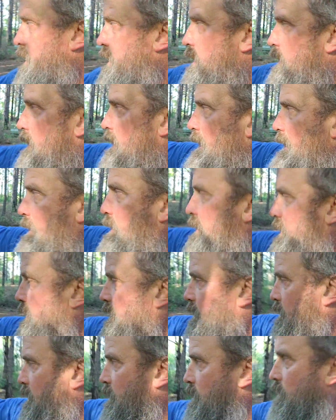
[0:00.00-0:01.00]
And
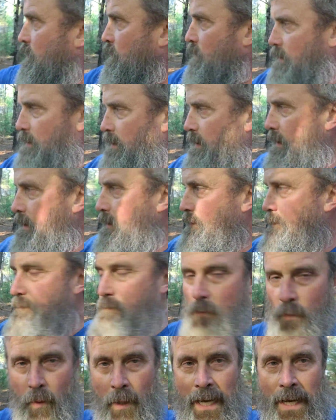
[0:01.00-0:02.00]

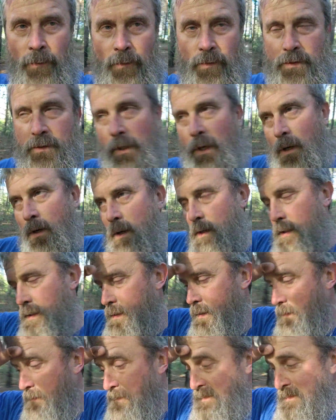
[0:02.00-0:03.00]
I was taught,
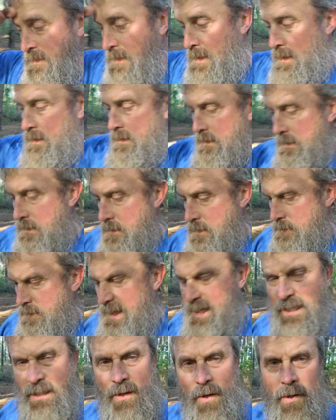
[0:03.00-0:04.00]

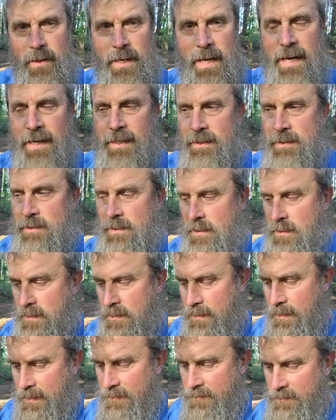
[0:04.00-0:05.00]
back in the early 90s,
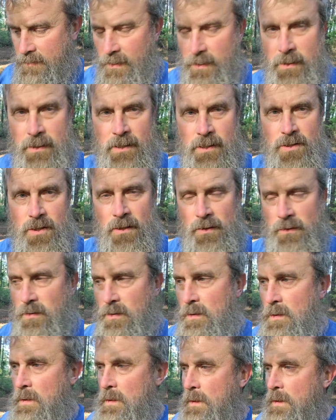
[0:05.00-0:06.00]
I studied
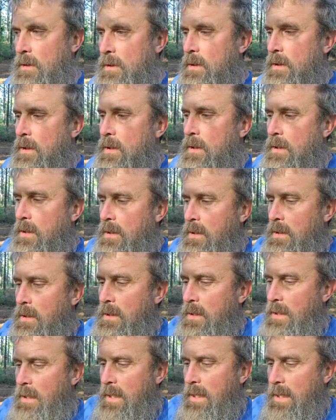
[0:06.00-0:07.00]
ninjutsu.
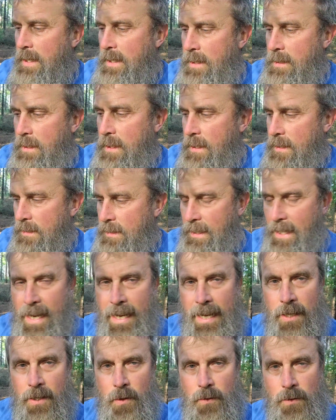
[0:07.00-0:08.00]
And the
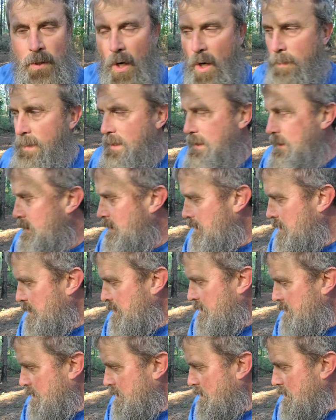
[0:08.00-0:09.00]
guy who taught me,
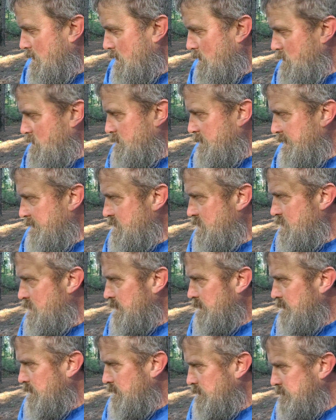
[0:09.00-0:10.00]
who was my
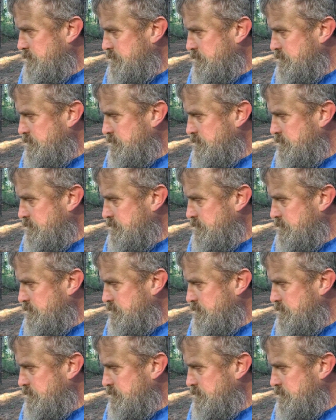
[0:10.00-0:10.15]
instructor,